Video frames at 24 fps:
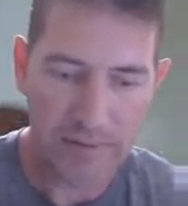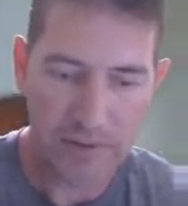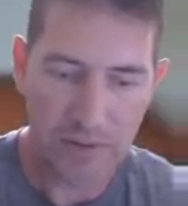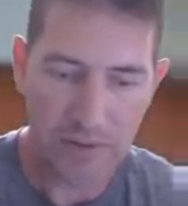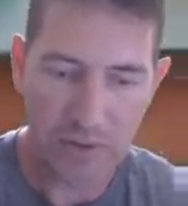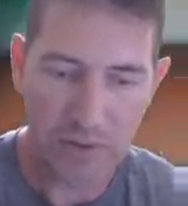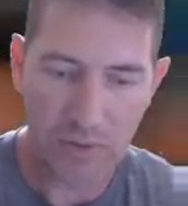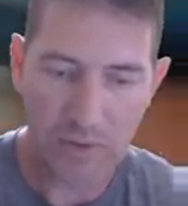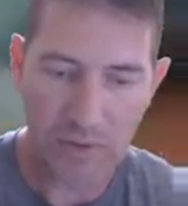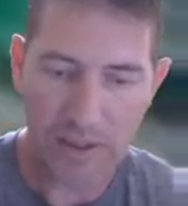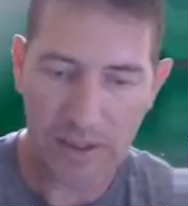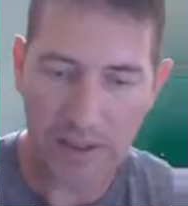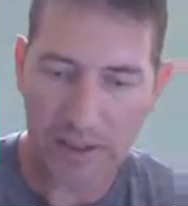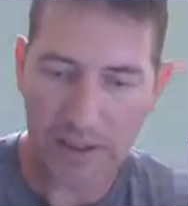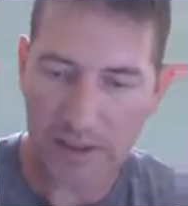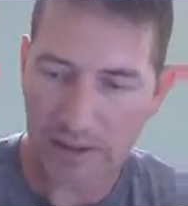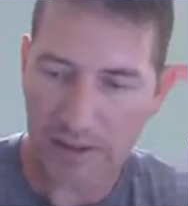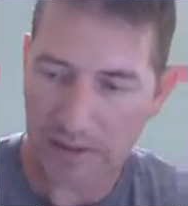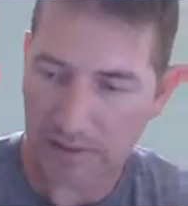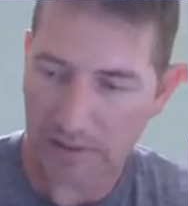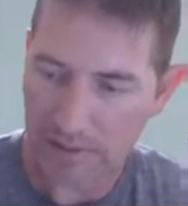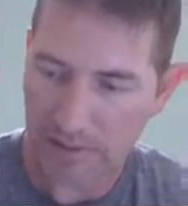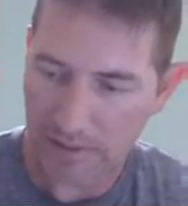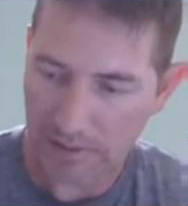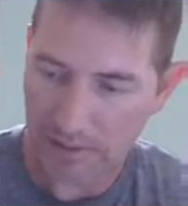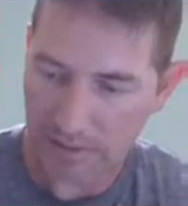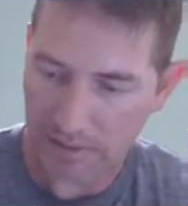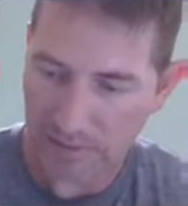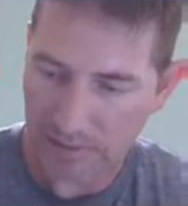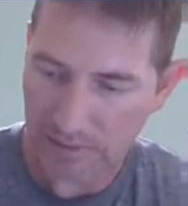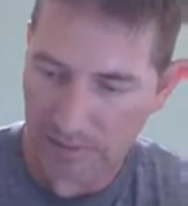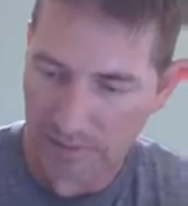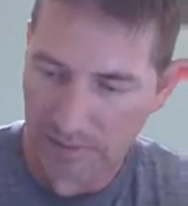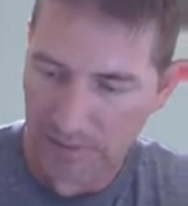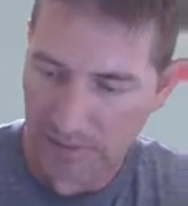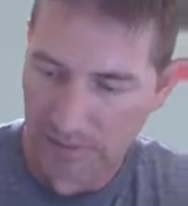Green,
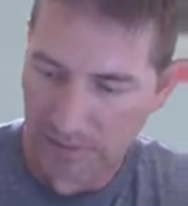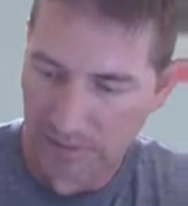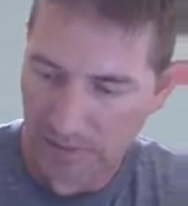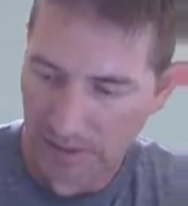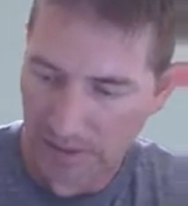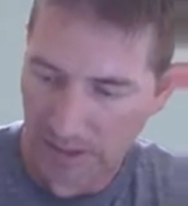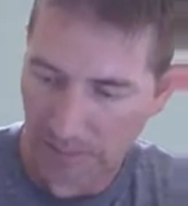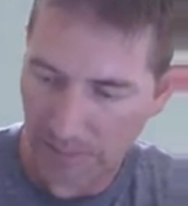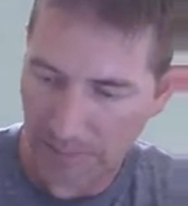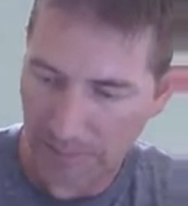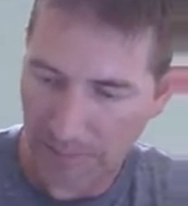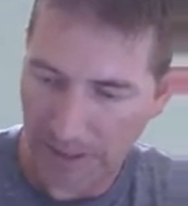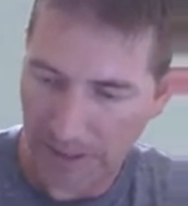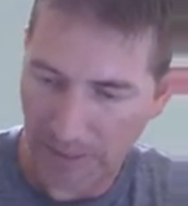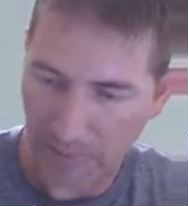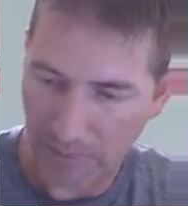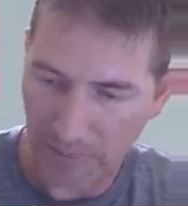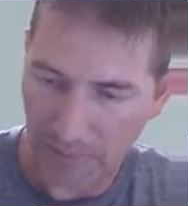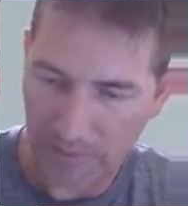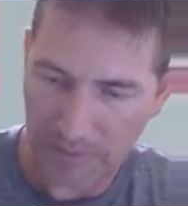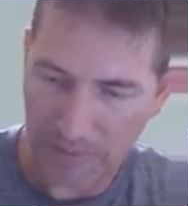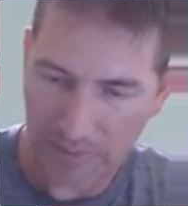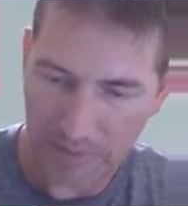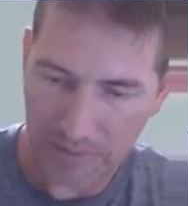not a bad one,